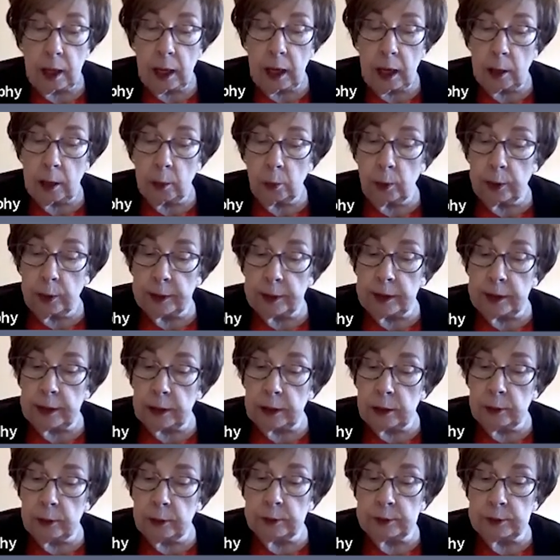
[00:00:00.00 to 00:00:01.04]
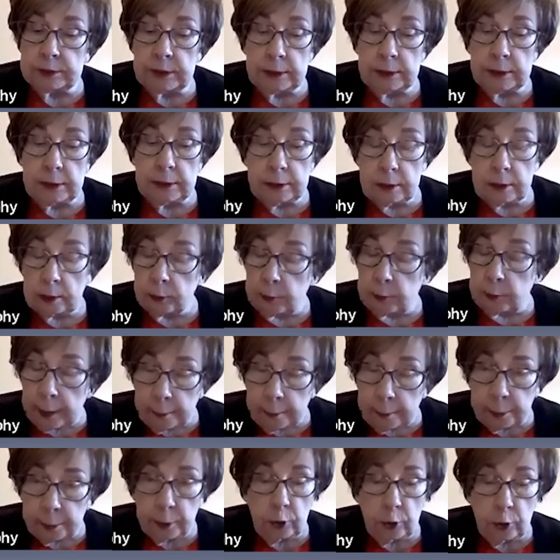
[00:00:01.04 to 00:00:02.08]
Our work includes the
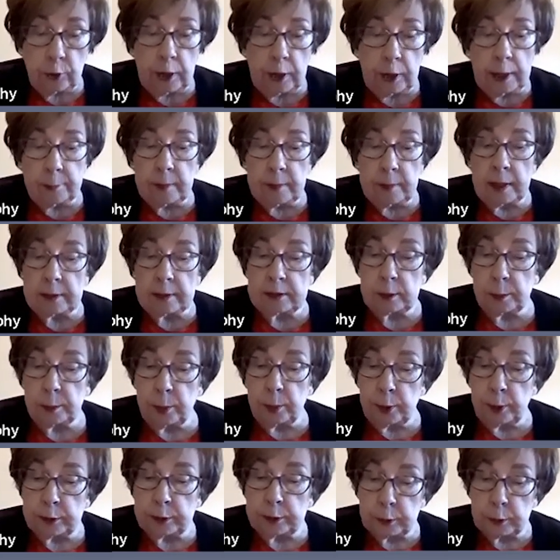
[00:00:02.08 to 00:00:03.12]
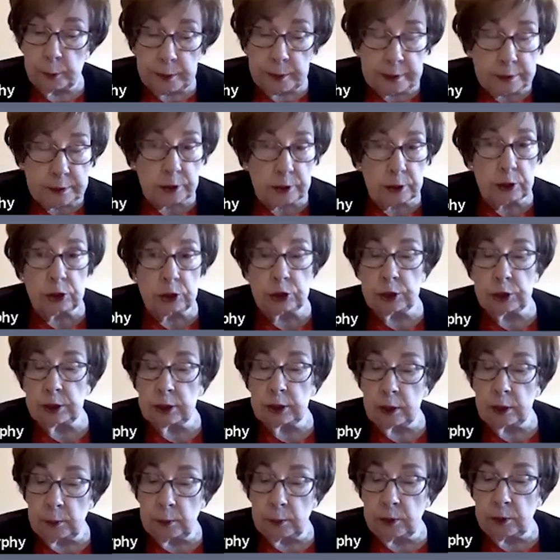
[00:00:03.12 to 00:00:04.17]
grant program that supports research
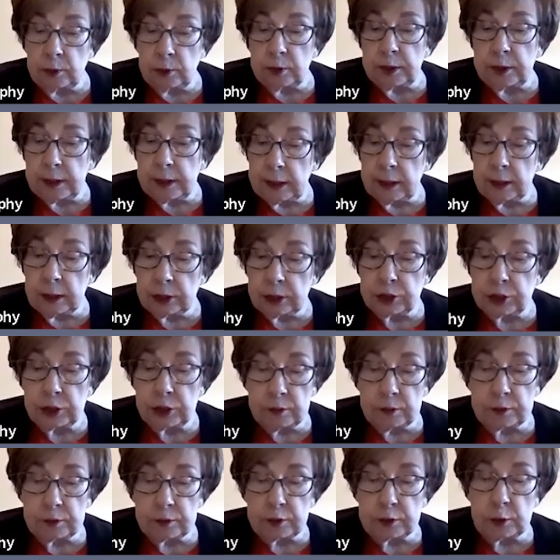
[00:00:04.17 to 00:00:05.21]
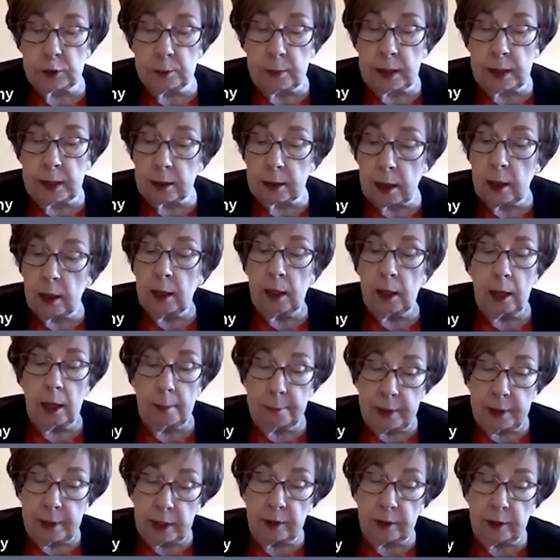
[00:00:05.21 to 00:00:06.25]
and community initiatives to make a
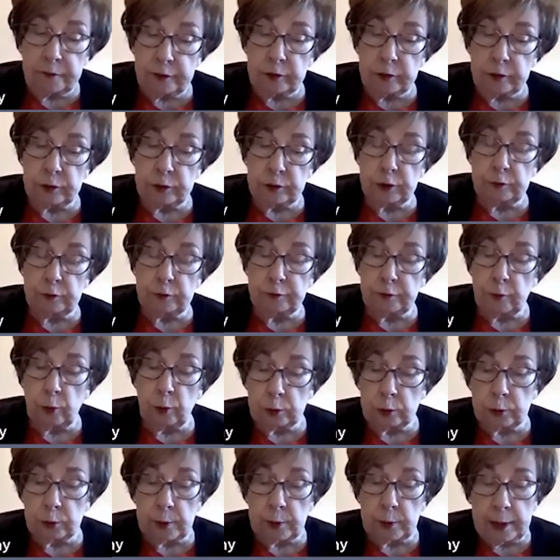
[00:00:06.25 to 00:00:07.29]
better future for older